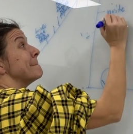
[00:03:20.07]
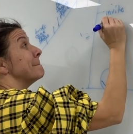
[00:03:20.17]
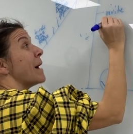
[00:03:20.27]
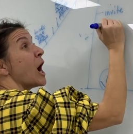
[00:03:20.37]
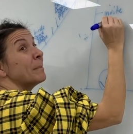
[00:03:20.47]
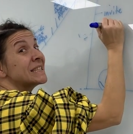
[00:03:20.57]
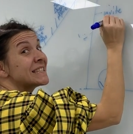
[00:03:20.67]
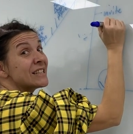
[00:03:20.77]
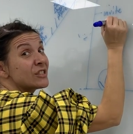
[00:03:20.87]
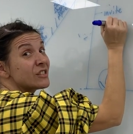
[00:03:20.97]
mom and
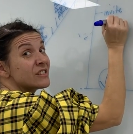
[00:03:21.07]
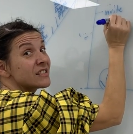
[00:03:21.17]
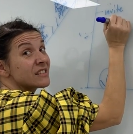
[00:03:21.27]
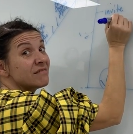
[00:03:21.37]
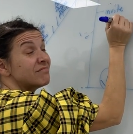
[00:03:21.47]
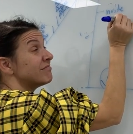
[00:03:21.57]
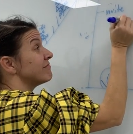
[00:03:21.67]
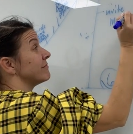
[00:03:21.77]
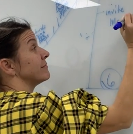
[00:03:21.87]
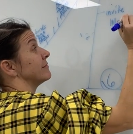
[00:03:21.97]
sisters
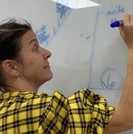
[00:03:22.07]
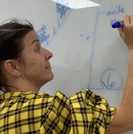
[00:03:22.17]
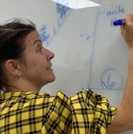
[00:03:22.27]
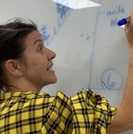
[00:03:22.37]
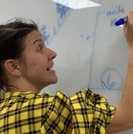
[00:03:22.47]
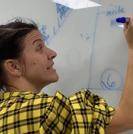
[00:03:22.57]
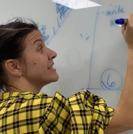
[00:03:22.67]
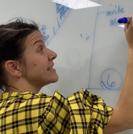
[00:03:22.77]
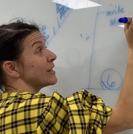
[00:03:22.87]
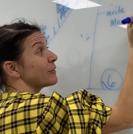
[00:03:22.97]
because
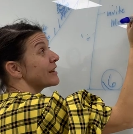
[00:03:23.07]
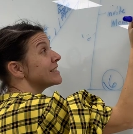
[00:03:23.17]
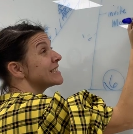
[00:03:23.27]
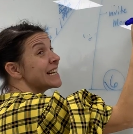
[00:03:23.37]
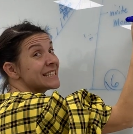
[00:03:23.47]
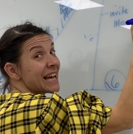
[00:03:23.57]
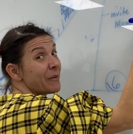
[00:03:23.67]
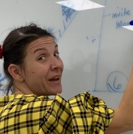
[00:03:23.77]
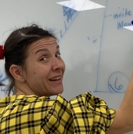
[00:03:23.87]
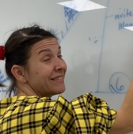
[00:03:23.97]
Cinderella's nice that
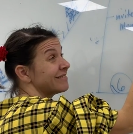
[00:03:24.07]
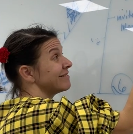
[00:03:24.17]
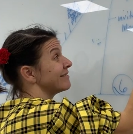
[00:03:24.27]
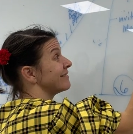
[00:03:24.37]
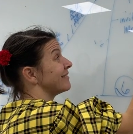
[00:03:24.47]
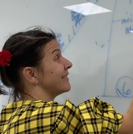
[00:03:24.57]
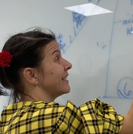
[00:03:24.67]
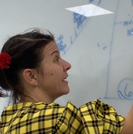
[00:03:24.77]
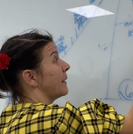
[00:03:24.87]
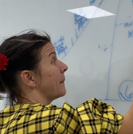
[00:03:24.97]
way.
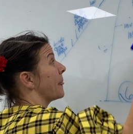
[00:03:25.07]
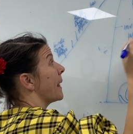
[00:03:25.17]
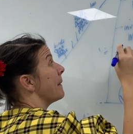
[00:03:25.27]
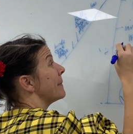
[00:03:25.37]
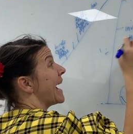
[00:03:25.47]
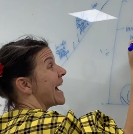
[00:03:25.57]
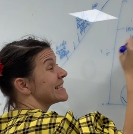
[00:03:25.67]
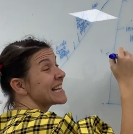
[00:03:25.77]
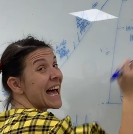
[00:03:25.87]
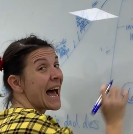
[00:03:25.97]
But
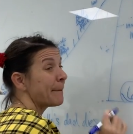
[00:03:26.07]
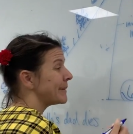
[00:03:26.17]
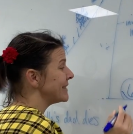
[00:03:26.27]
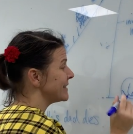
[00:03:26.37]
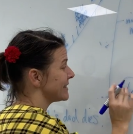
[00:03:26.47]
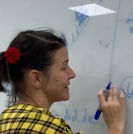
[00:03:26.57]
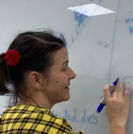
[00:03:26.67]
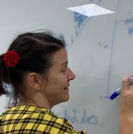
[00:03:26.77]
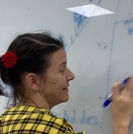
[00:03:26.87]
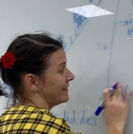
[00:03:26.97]
as that happens,
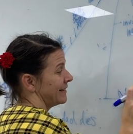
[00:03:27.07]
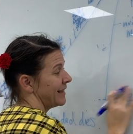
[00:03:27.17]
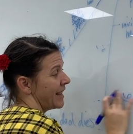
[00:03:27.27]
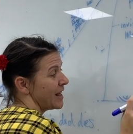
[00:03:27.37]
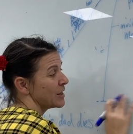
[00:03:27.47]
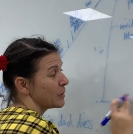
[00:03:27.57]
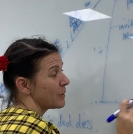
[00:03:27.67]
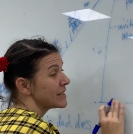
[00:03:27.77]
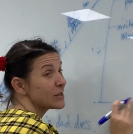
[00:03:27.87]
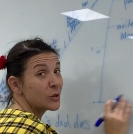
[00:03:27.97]
the
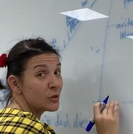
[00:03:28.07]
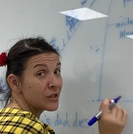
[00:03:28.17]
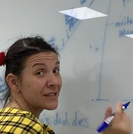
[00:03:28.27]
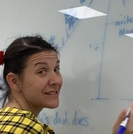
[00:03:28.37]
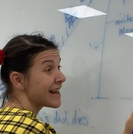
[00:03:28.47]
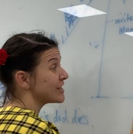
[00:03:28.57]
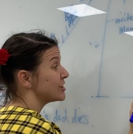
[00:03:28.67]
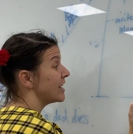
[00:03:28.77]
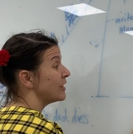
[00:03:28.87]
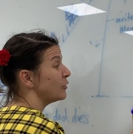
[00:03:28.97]
resolution slash
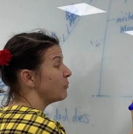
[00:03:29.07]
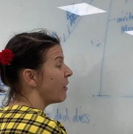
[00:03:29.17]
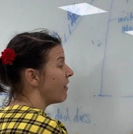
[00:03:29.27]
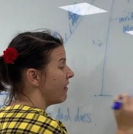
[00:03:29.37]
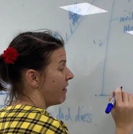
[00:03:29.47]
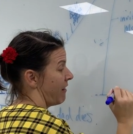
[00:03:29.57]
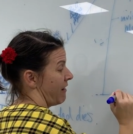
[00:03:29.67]
denouement,